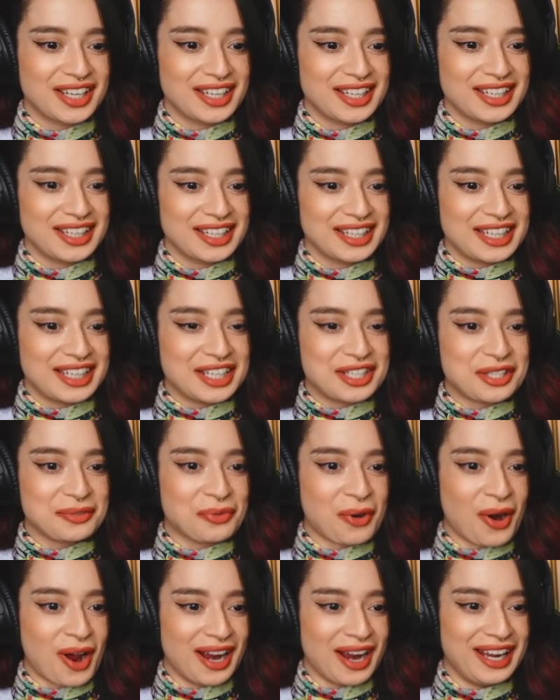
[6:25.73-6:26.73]
He's
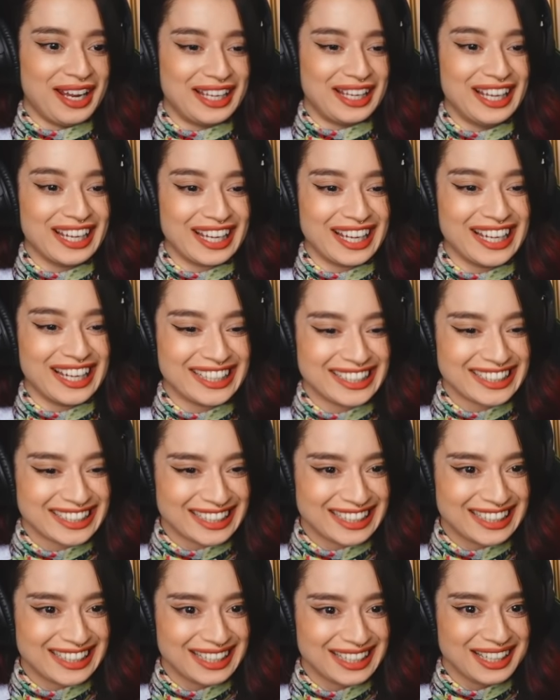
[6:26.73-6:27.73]
riding.
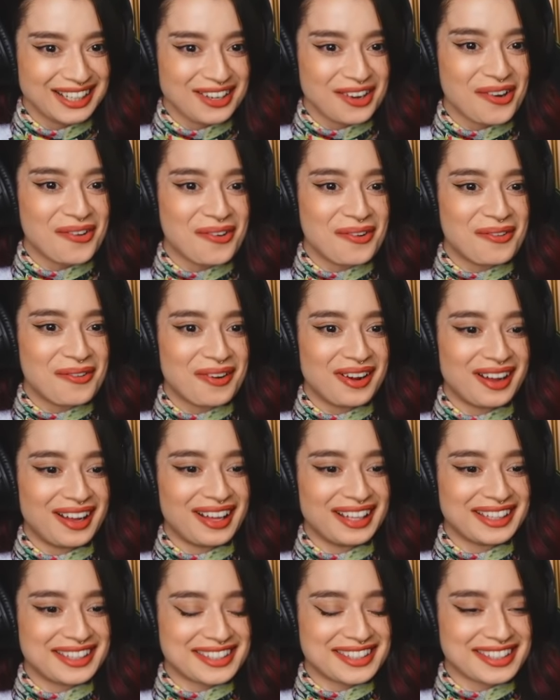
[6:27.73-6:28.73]

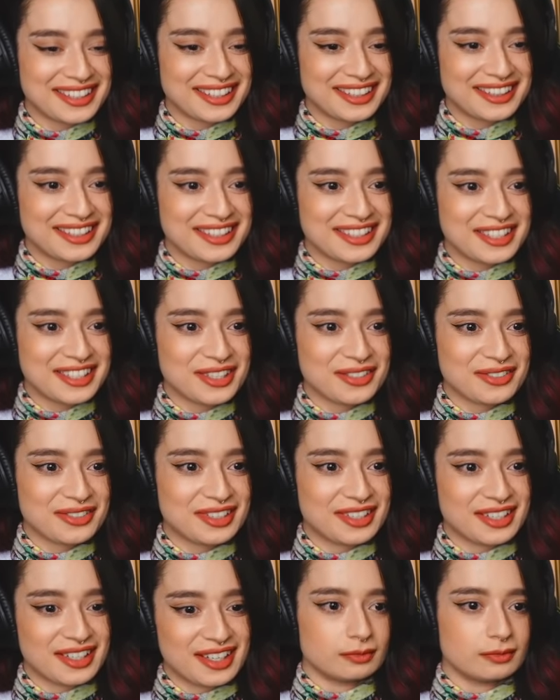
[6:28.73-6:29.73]
What? This is
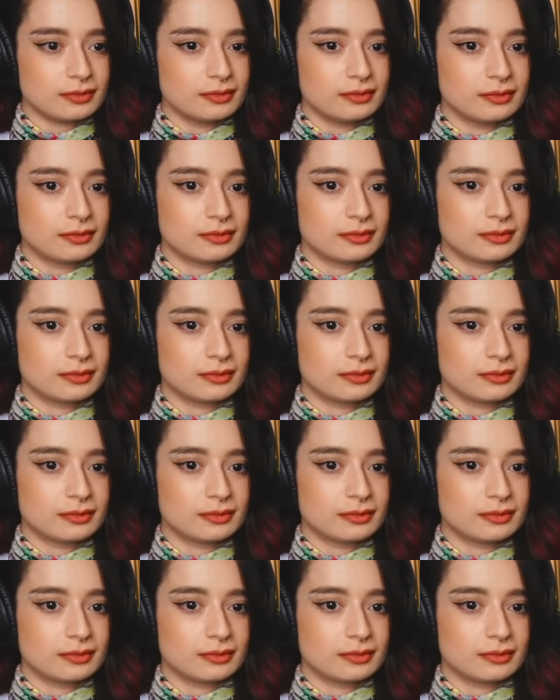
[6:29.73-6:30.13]
ridiculous.